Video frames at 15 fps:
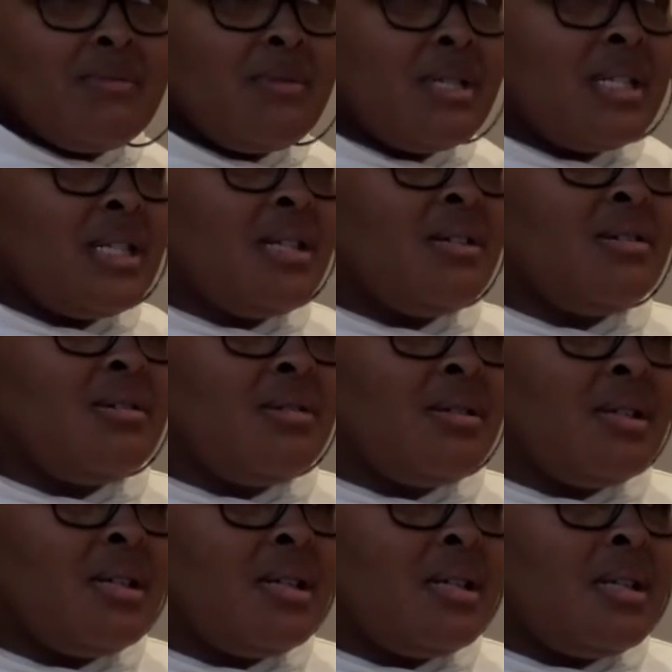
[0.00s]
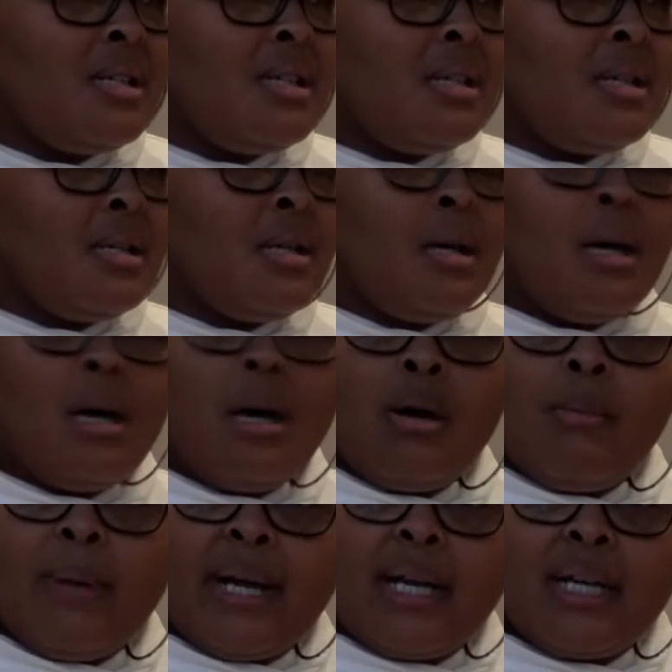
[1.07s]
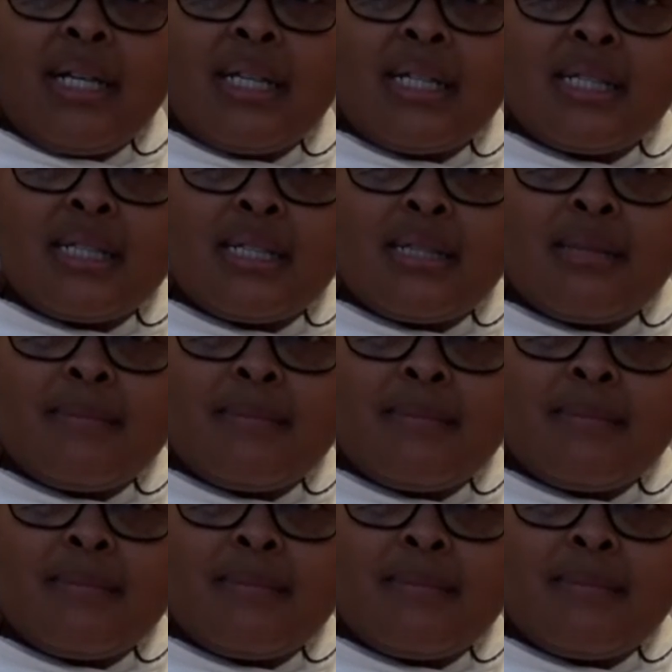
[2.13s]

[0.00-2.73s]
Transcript: there were still, oh my goodness.